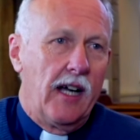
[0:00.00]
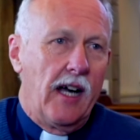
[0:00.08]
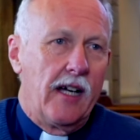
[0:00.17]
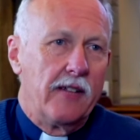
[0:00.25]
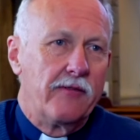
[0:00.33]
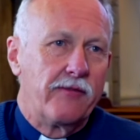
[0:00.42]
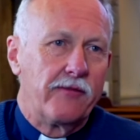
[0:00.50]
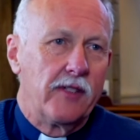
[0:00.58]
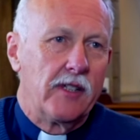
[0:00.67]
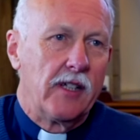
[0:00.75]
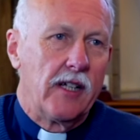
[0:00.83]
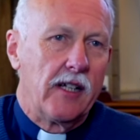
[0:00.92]
I've
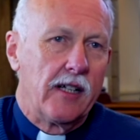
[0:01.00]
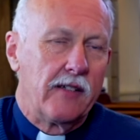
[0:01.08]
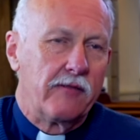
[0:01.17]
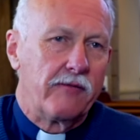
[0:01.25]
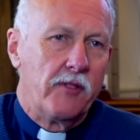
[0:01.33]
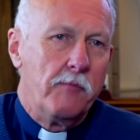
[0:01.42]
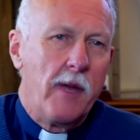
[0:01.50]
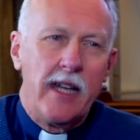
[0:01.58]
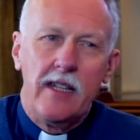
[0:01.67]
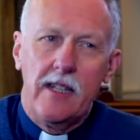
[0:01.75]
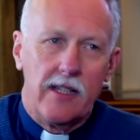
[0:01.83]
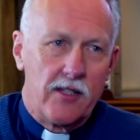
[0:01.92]
for
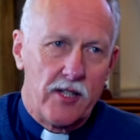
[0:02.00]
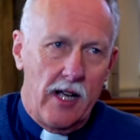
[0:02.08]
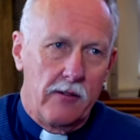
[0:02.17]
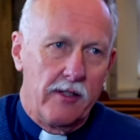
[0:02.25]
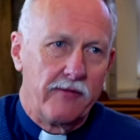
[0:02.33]
many years now